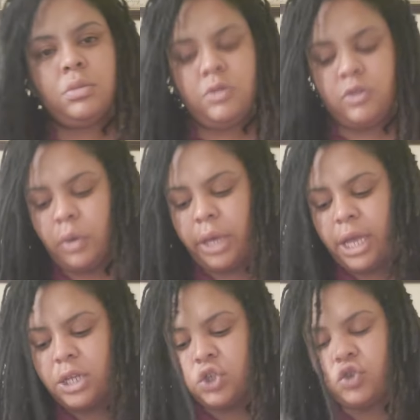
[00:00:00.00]
So
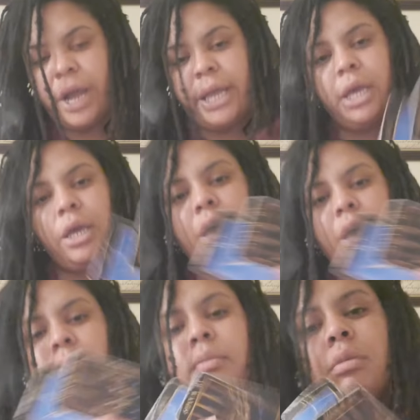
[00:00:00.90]
again, striking
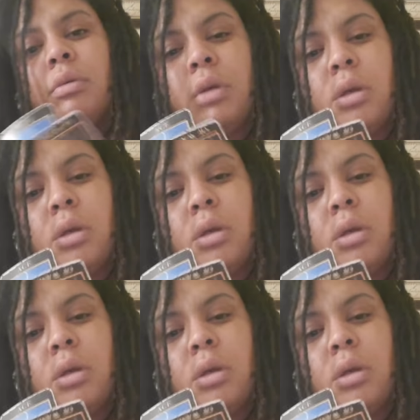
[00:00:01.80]
him